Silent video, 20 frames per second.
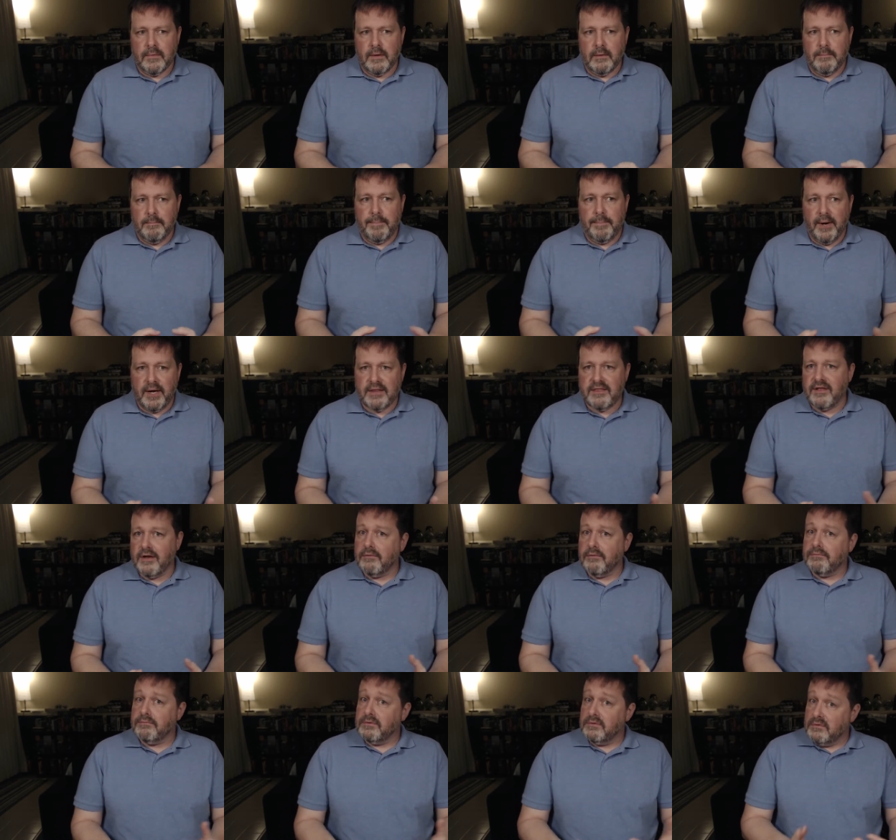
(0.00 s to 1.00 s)
but
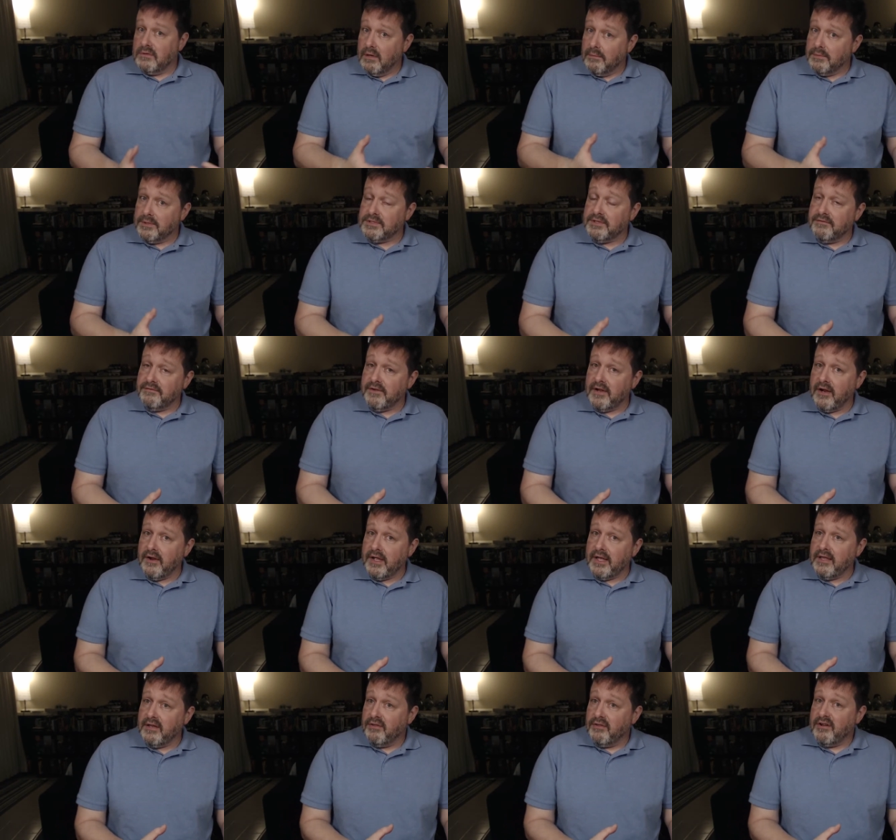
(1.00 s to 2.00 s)
their numbers are
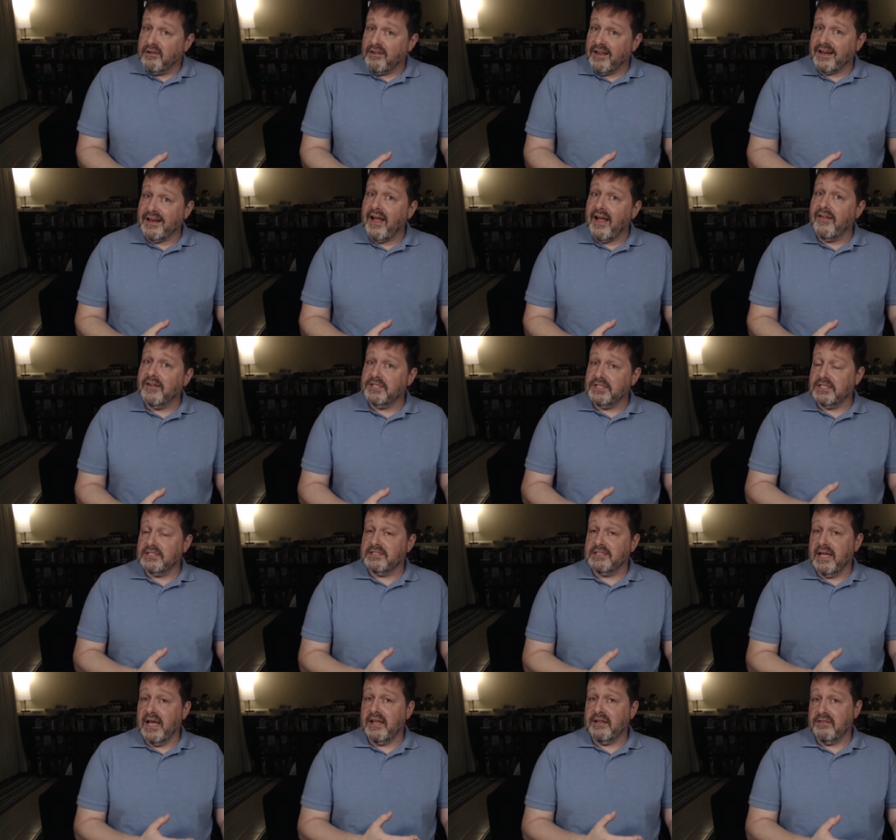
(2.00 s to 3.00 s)
very, their technology is
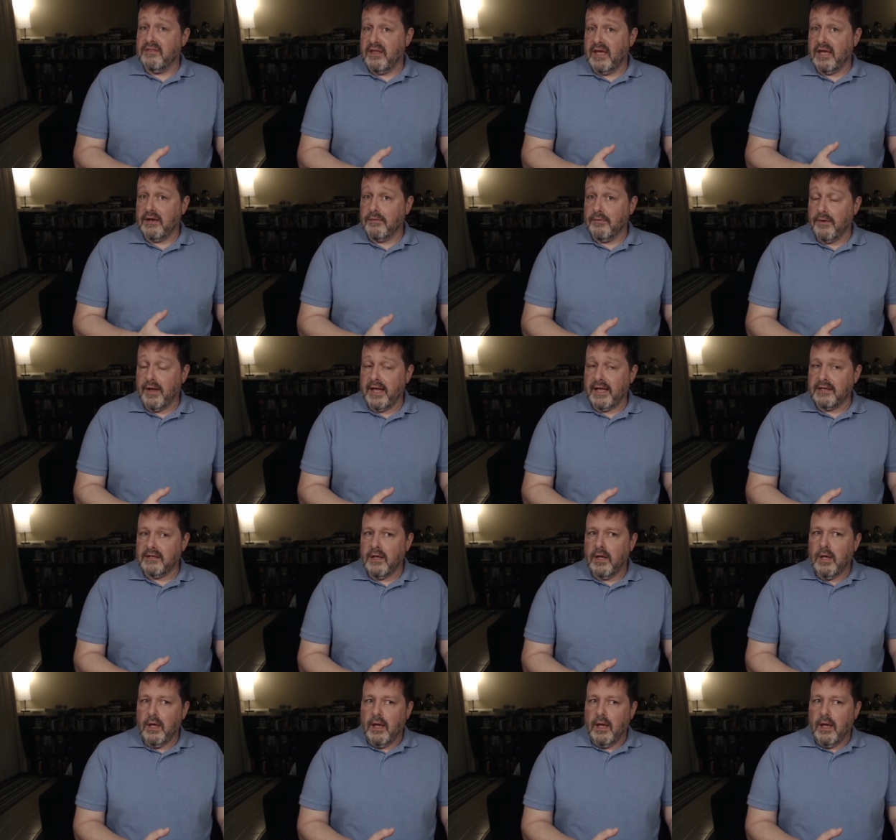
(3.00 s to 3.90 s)
not that great.